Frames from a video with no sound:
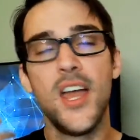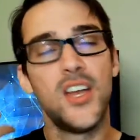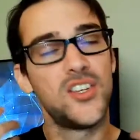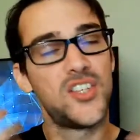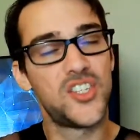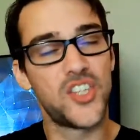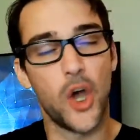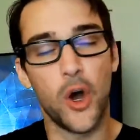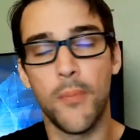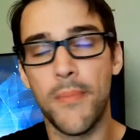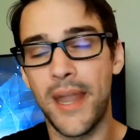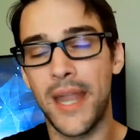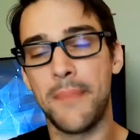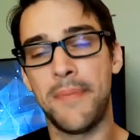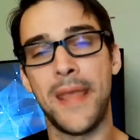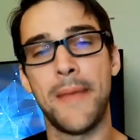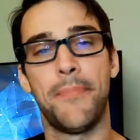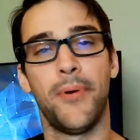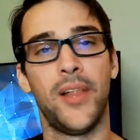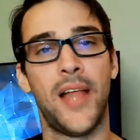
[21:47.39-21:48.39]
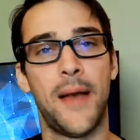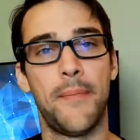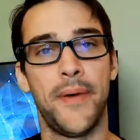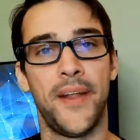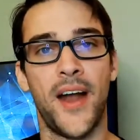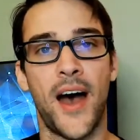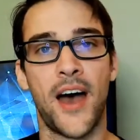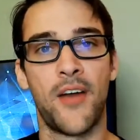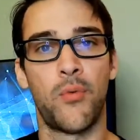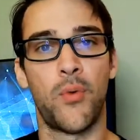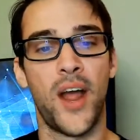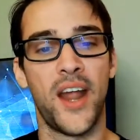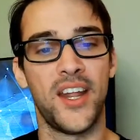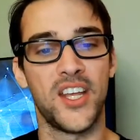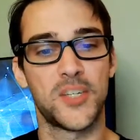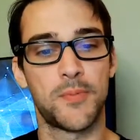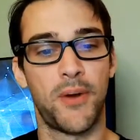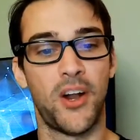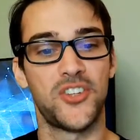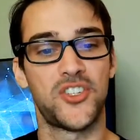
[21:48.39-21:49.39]
So many people have been on.
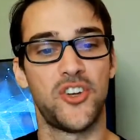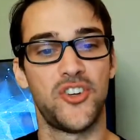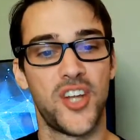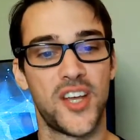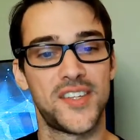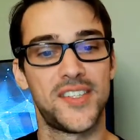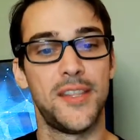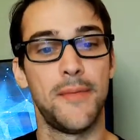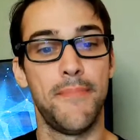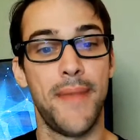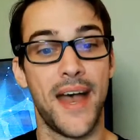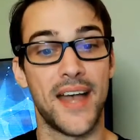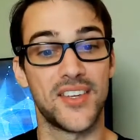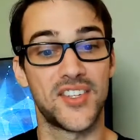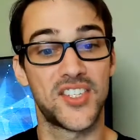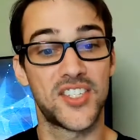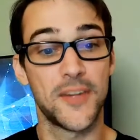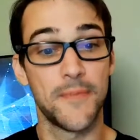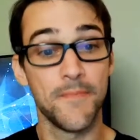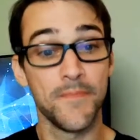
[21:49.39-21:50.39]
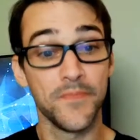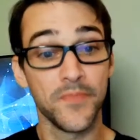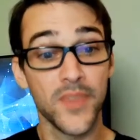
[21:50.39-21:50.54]
Writing sprints are just the best.